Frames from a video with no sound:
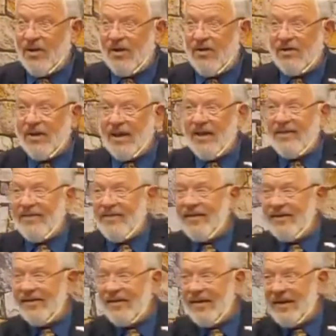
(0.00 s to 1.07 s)
Okay,
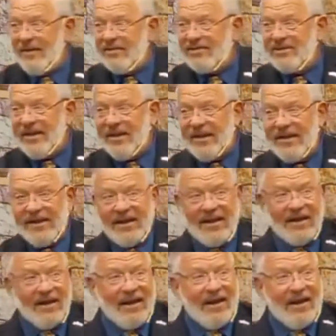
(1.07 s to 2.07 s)
let me say that again.